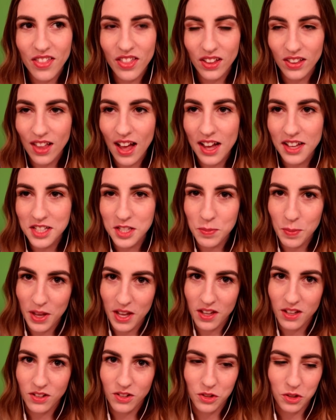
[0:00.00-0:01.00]
the last
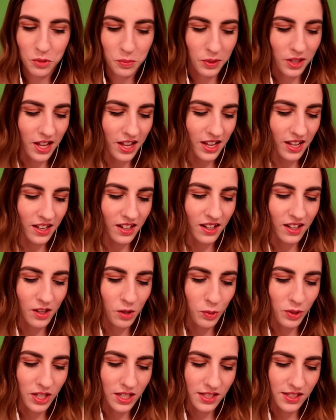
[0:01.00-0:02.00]
band who played,
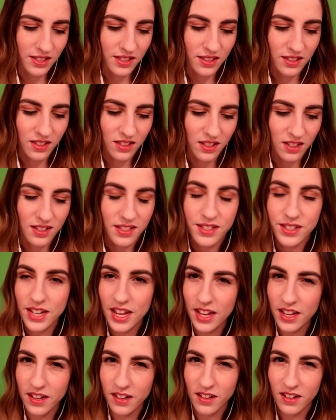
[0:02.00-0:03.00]
it was a
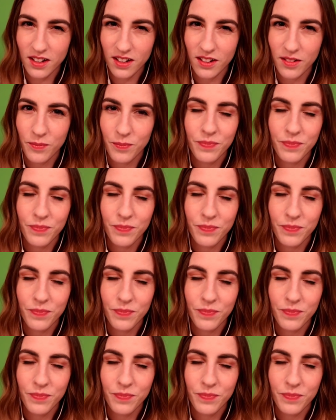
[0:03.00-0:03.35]
Stained.